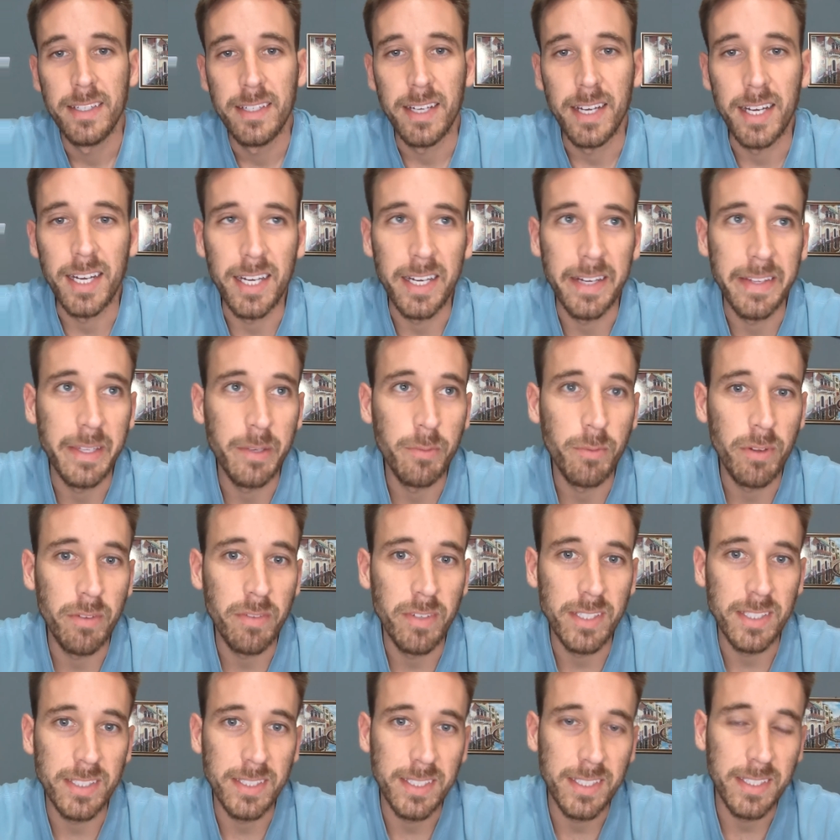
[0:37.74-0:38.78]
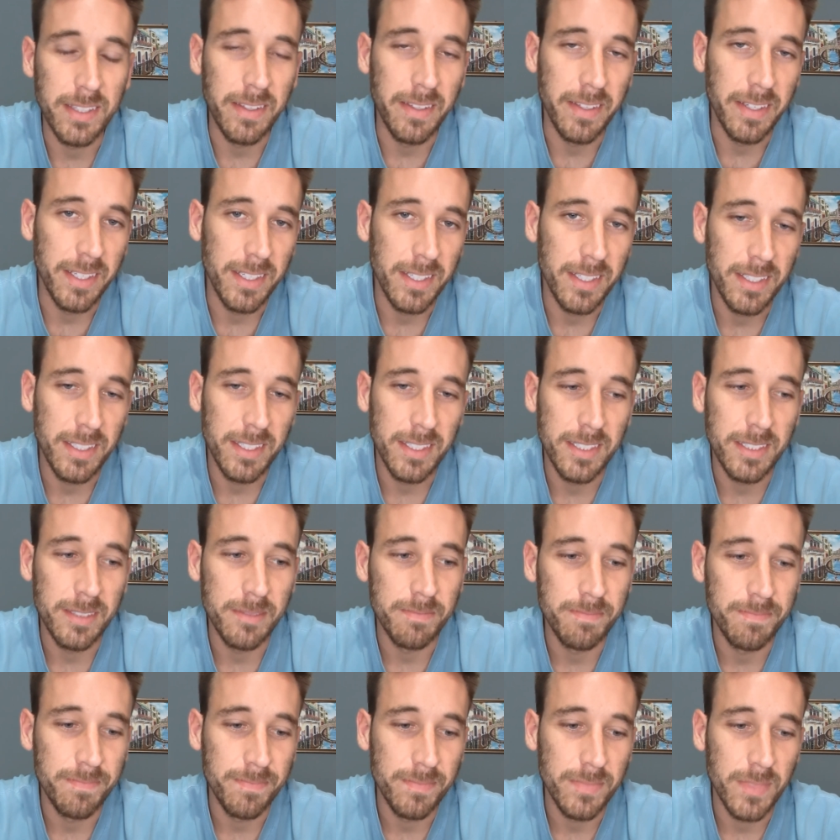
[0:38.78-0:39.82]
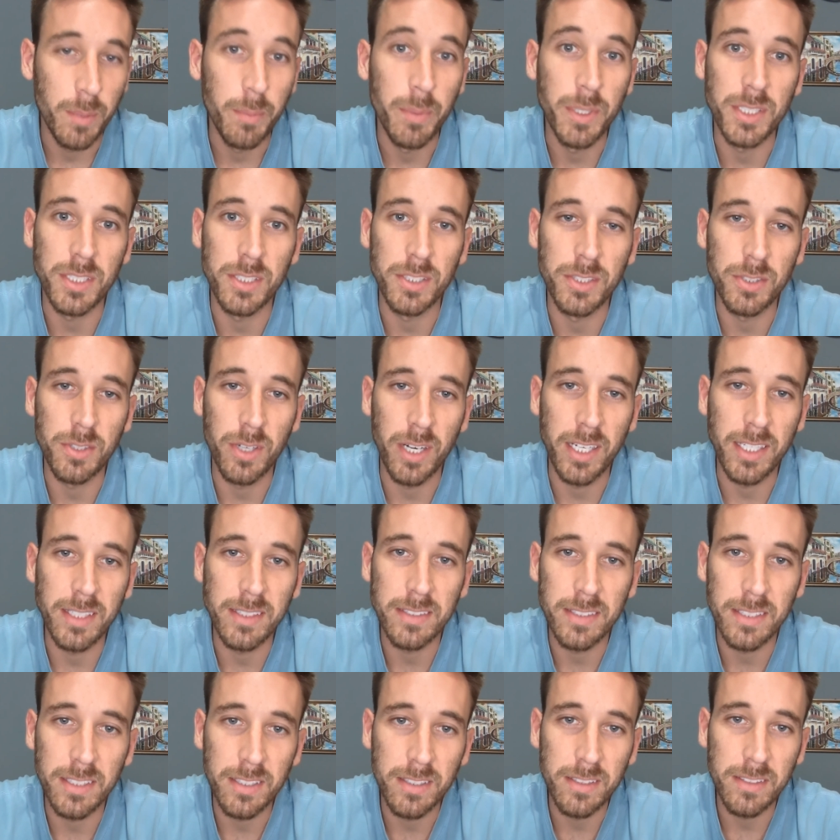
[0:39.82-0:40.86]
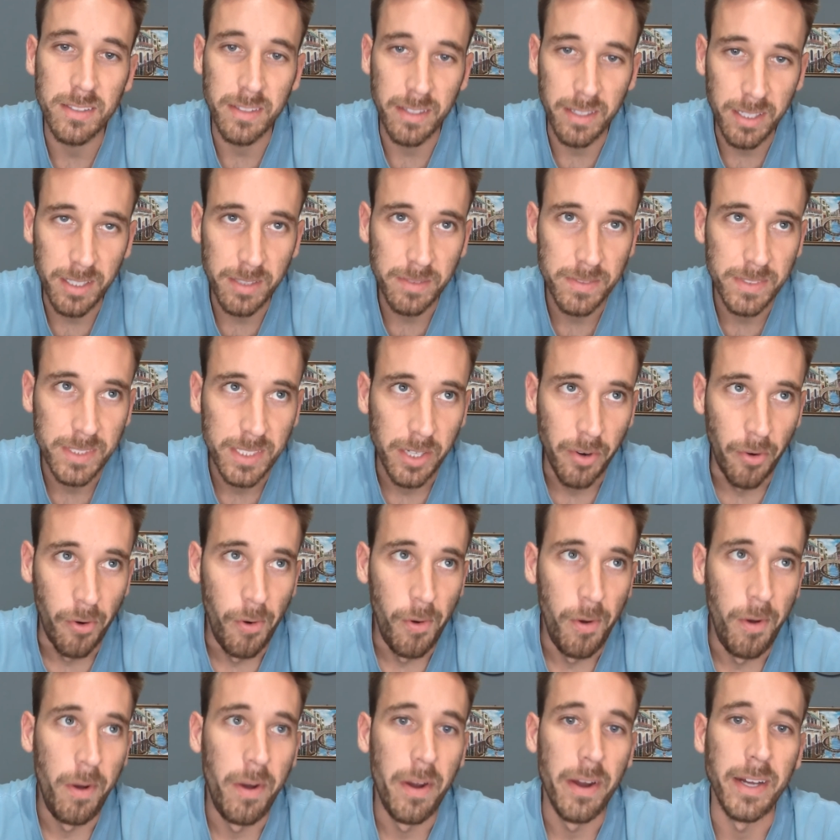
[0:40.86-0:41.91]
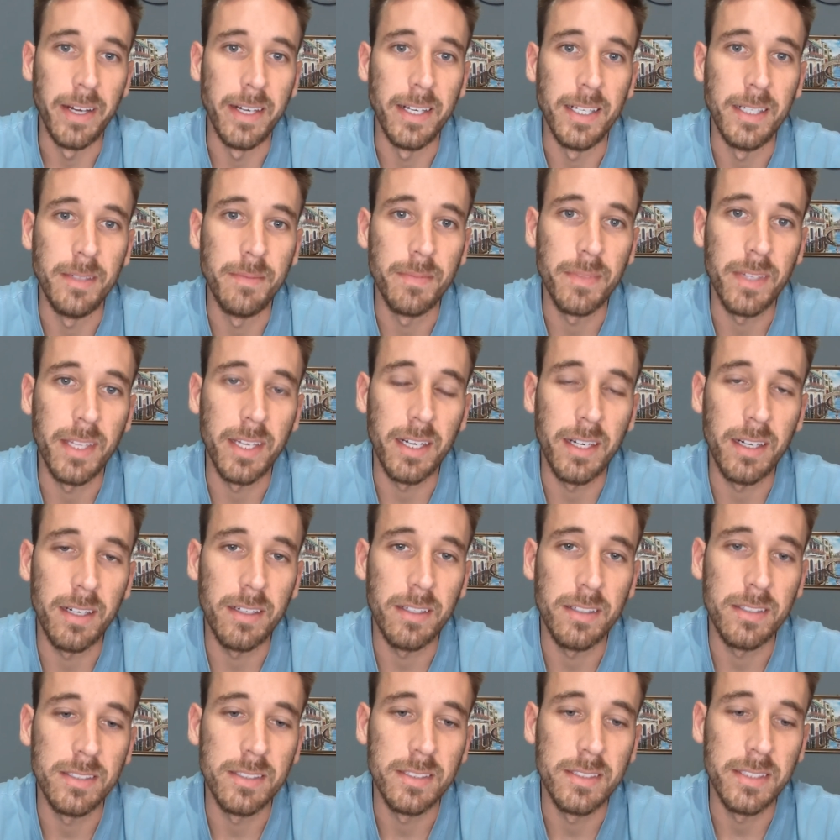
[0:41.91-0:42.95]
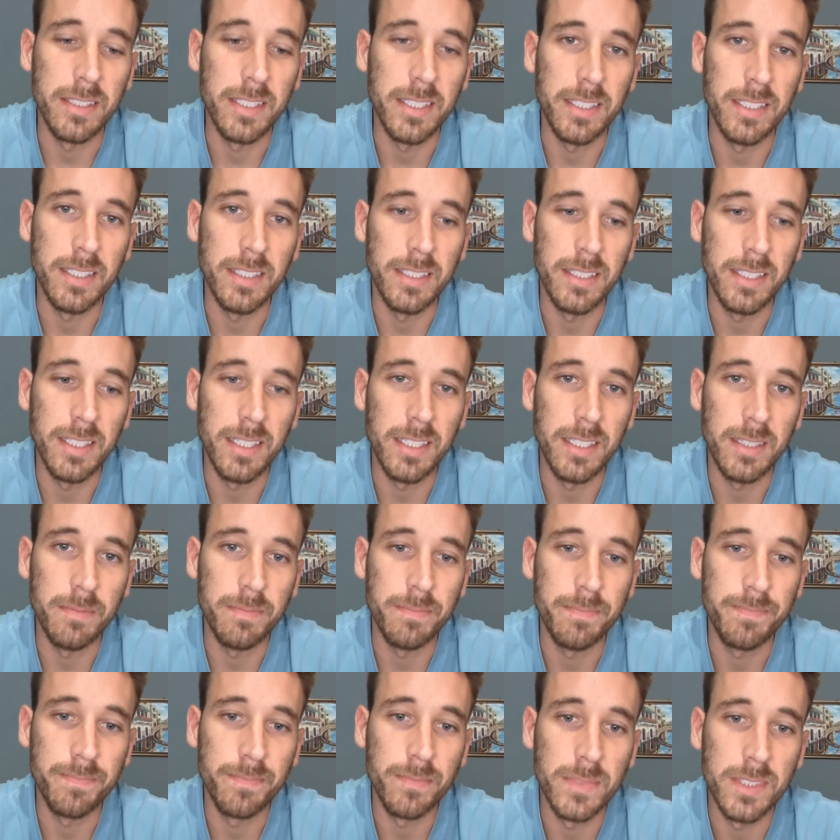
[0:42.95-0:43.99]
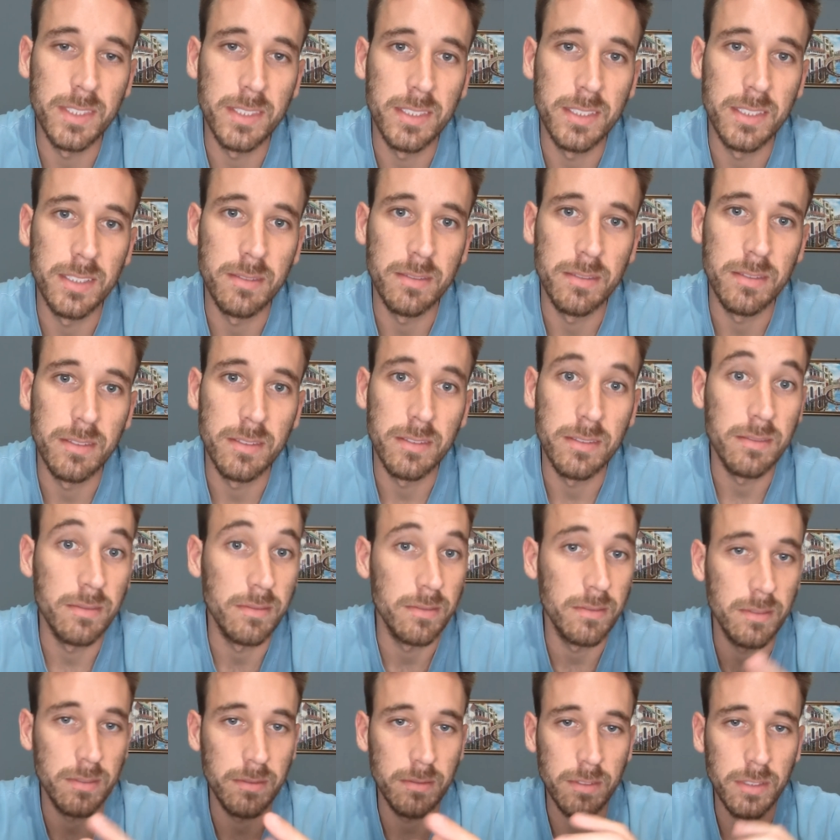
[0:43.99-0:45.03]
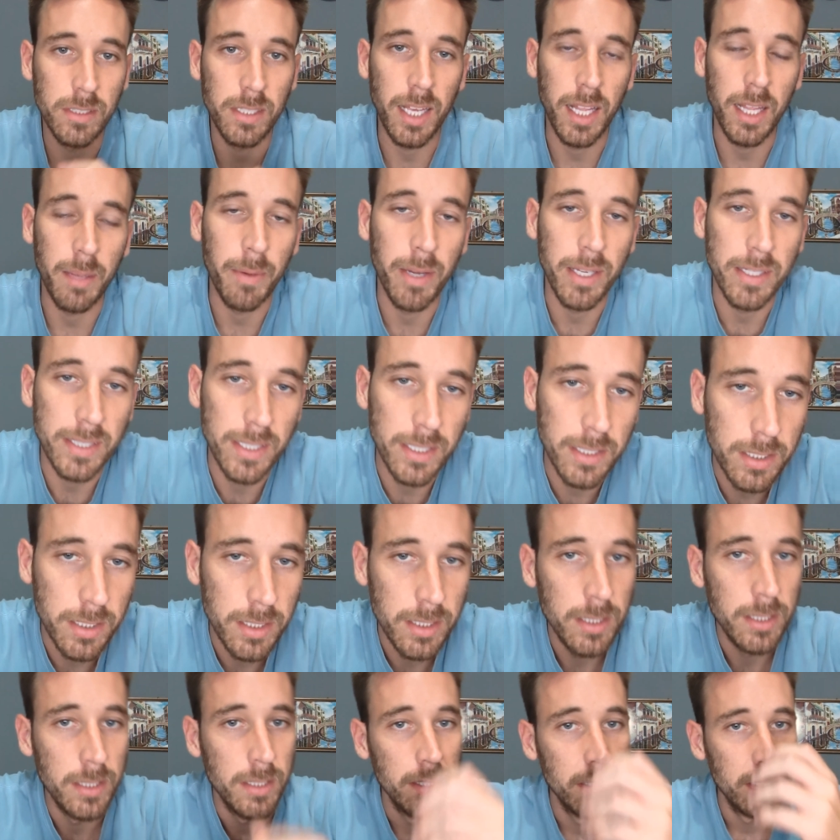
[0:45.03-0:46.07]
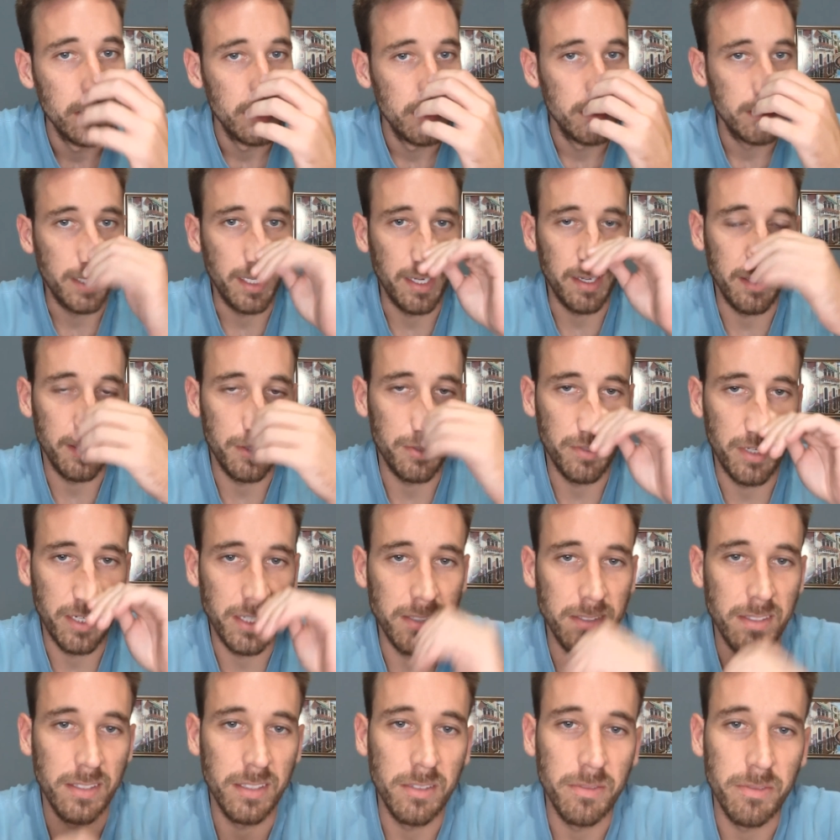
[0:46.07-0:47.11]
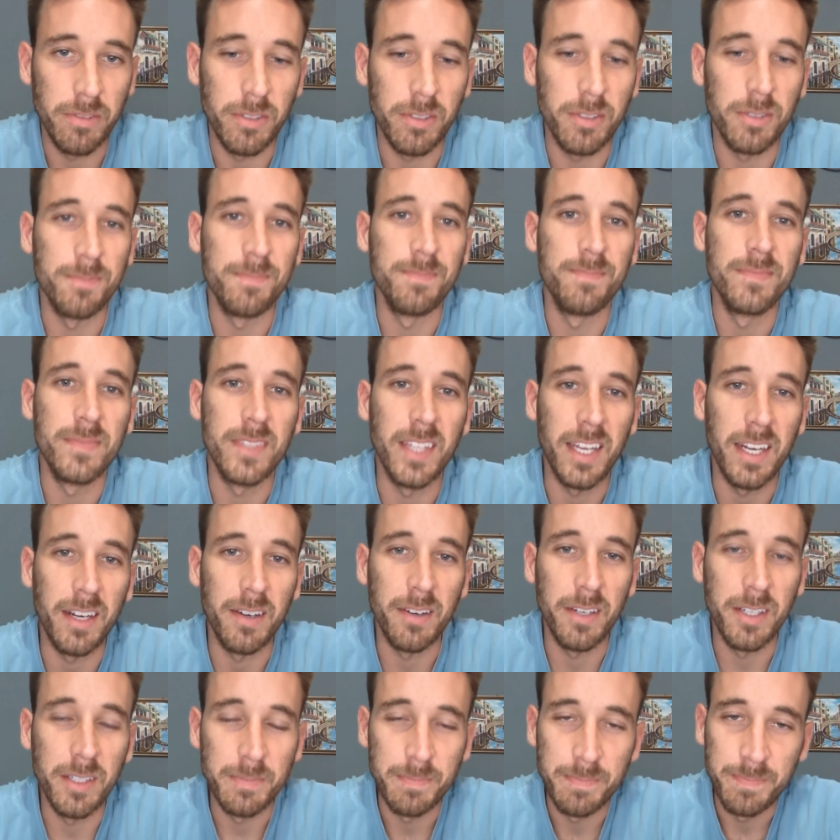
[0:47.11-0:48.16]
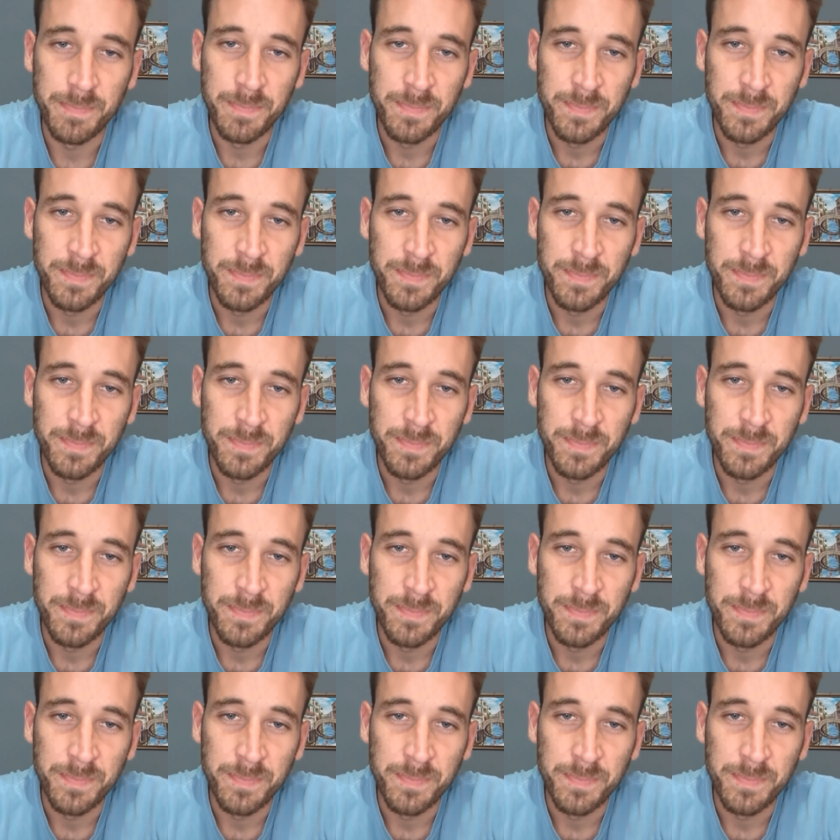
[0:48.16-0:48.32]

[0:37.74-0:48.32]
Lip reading: and then we visited the Mission Training Center there, there in Kalimantan. It's kind of the training center for that area,